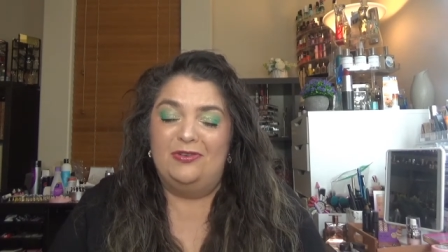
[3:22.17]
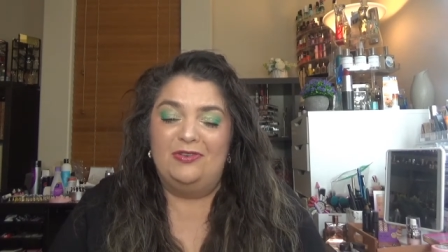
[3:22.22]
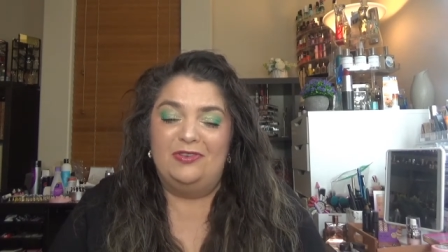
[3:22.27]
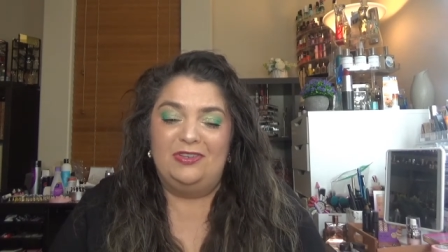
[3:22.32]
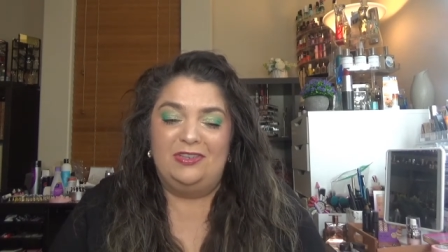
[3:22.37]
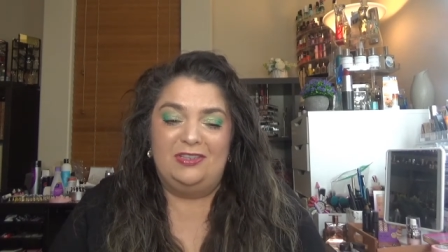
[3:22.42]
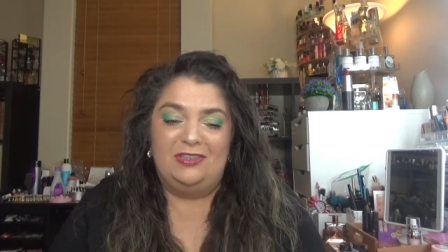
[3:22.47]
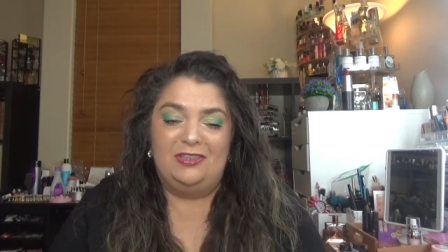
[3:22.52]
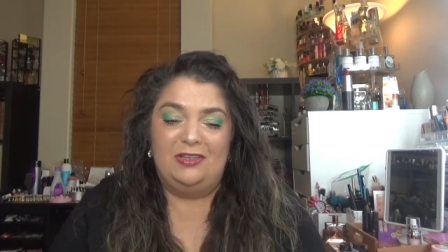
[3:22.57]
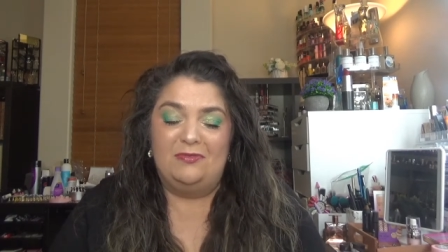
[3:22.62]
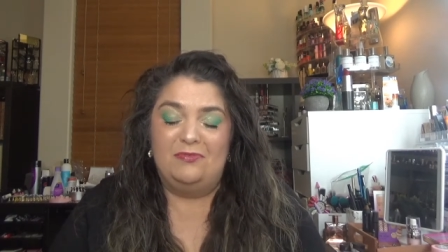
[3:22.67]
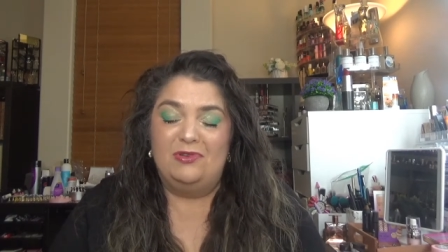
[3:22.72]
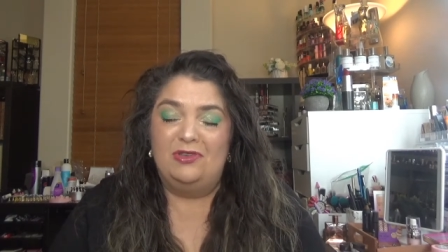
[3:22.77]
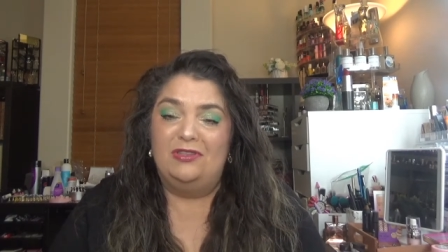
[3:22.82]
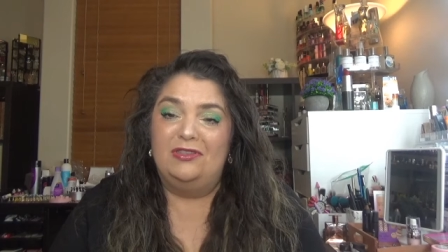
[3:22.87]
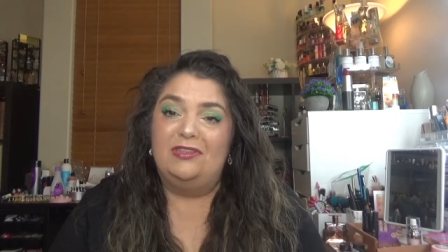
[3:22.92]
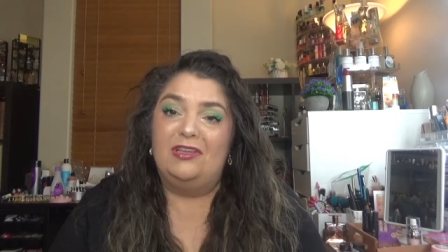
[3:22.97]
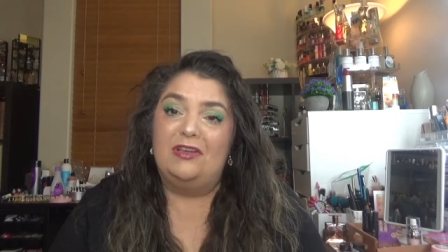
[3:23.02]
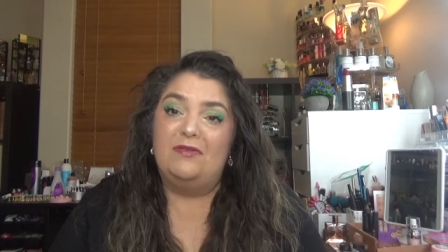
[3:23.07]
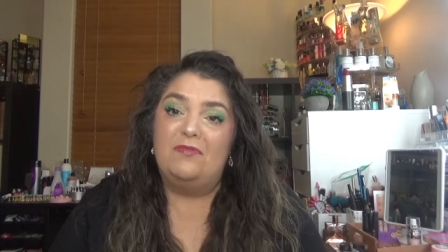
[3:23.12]
In the
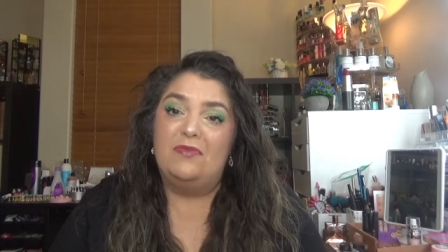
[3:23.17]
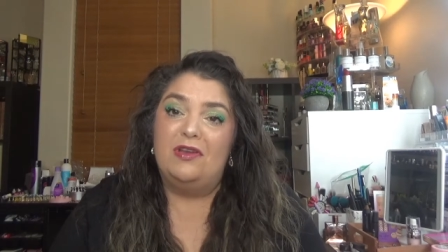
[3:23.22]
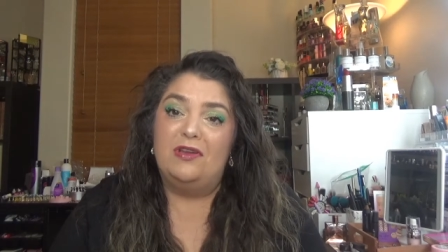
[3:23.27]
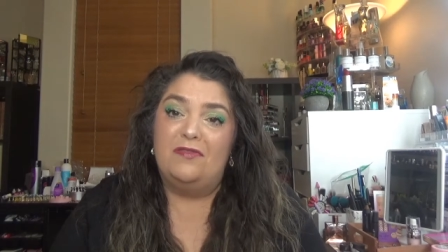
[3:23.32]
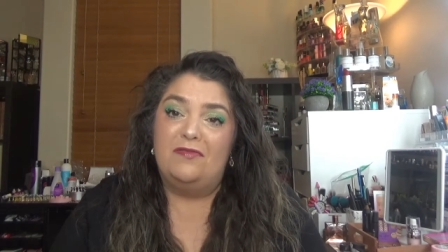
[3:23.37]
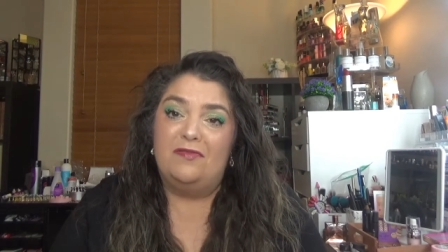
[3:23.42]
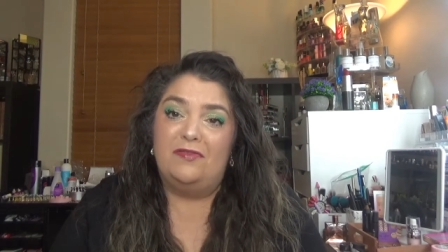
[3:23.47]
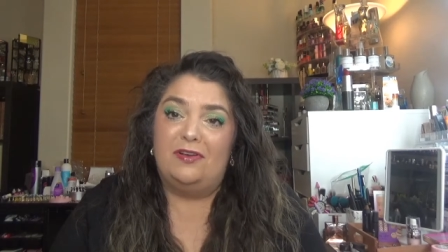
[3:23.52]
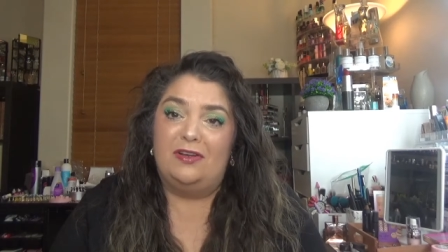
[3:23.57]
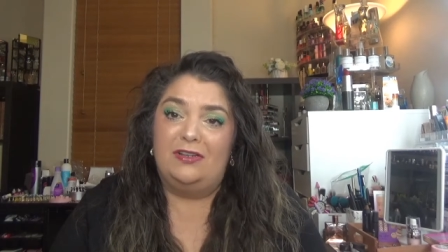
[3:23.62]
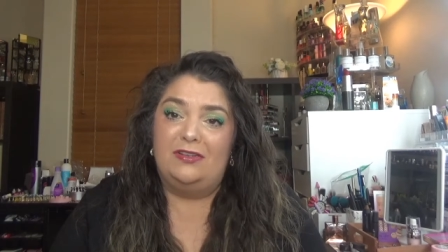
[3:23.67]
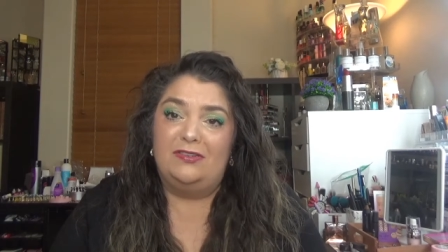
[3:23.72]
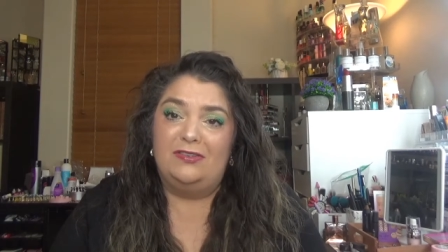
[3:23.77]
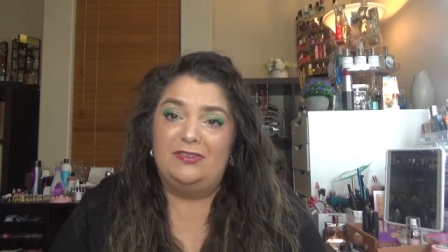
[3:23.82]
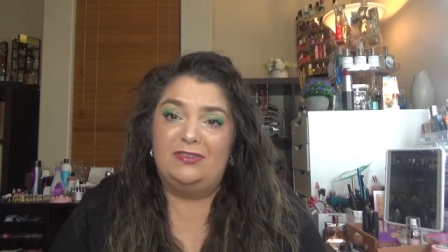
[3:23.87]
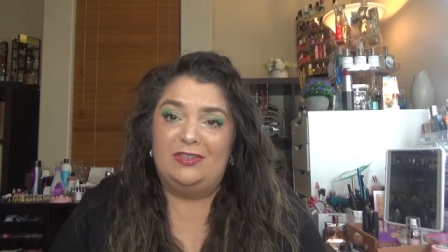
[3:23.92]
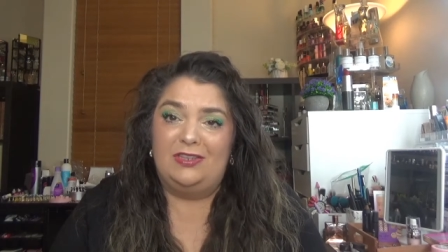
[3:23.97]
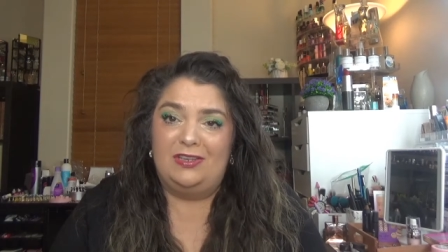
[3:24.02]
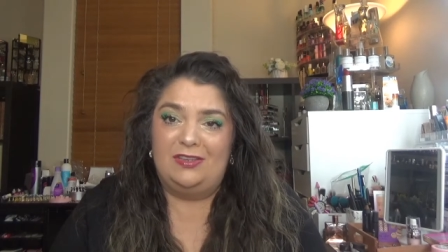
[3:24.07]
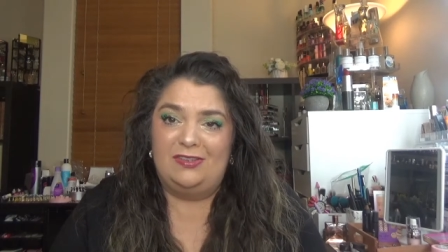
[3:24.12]
meantime, have fun,
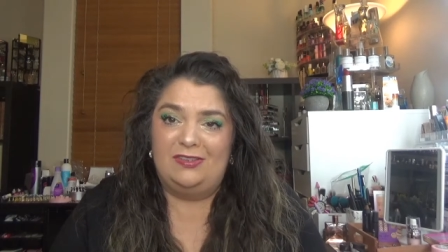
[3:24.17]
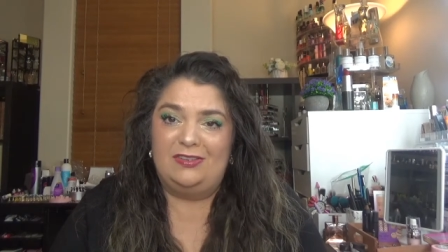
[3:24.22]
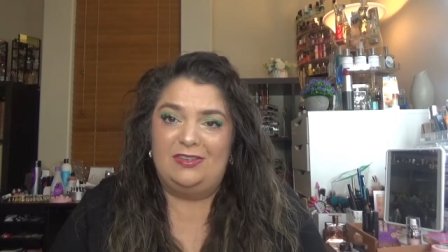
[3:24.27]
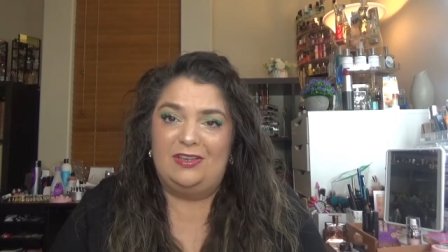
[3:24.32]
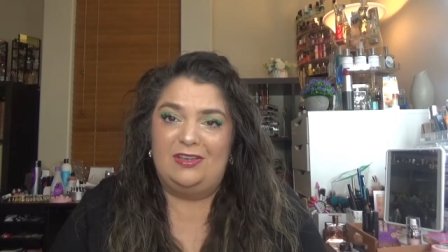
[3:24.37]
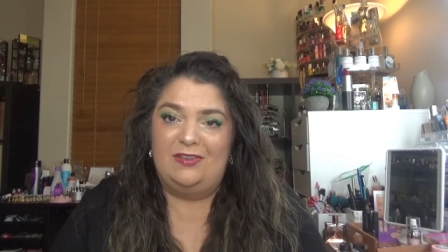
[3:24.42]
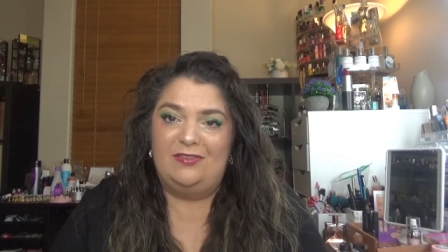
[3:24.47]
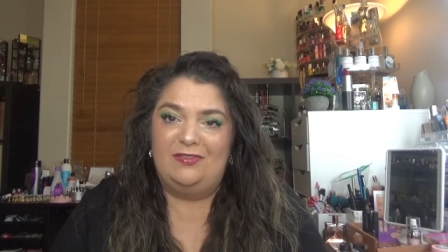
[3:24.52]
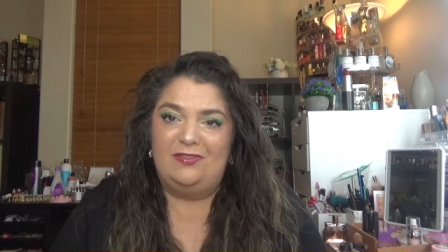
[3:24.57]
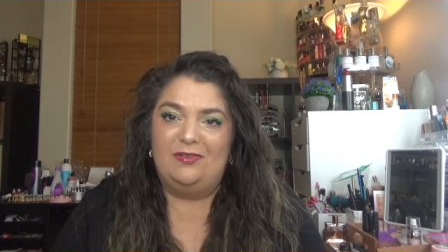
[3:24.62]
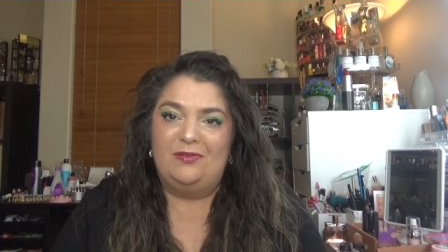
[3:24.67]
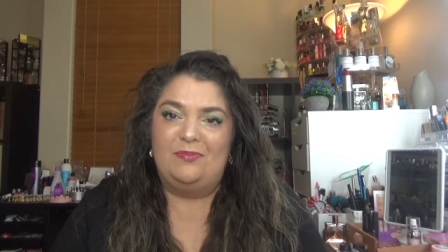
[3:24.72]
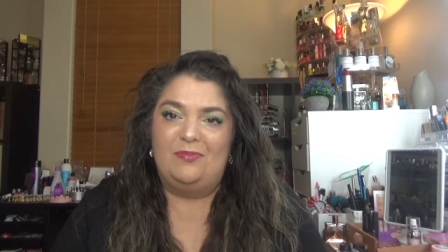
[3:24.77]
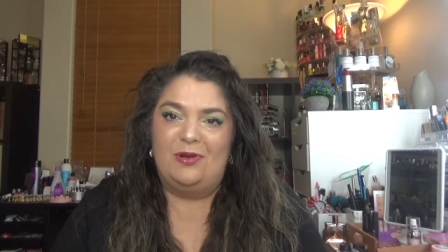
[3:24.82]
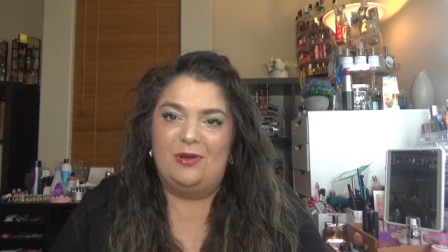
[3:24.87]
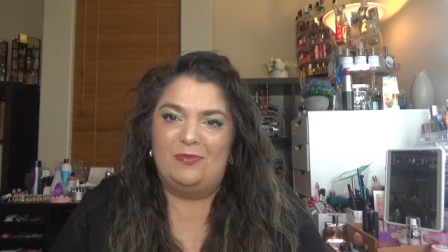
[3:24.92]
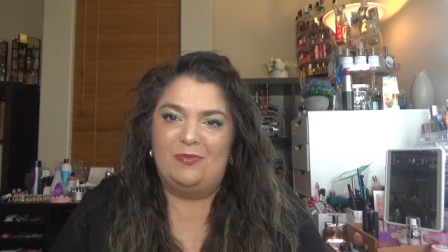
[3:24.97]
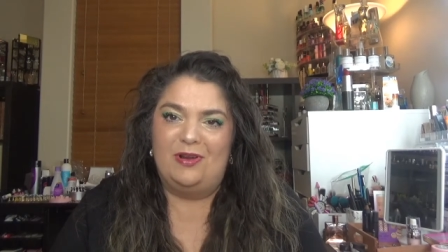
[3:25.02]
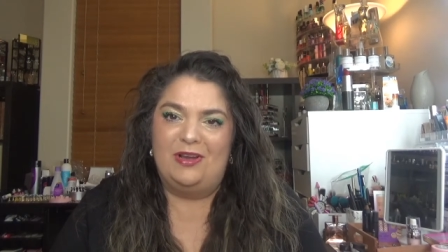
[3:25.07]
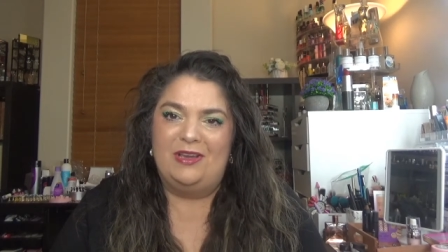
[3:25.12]
stay safe,
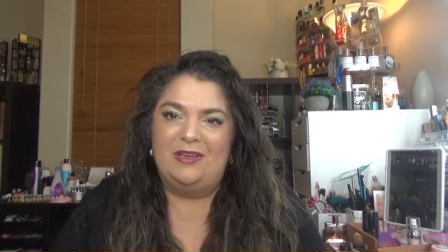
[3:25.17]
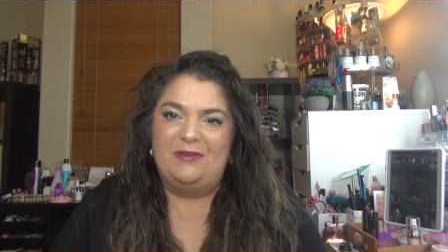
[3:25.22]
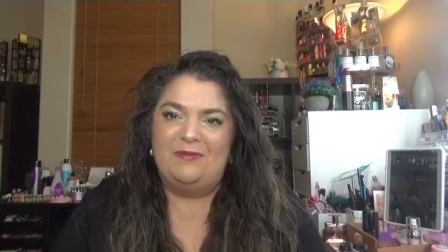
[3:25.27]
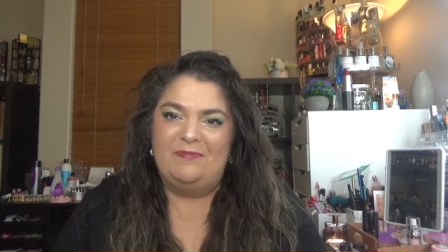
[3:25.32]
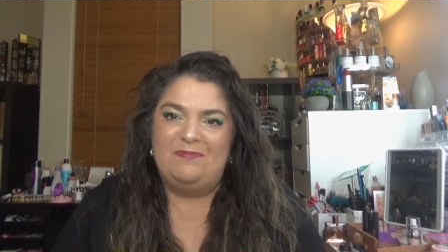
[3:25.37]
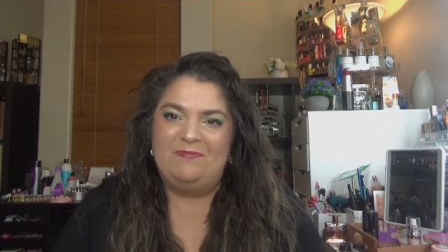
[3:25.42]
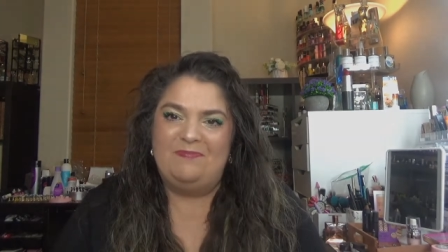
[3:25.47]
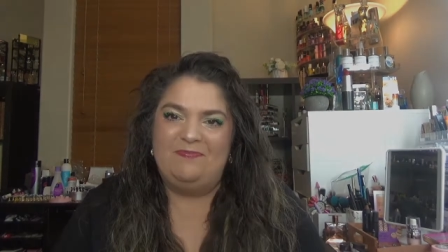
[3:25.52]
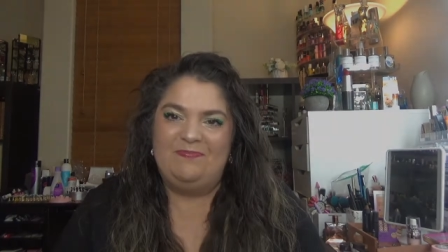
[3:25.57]
bye bye.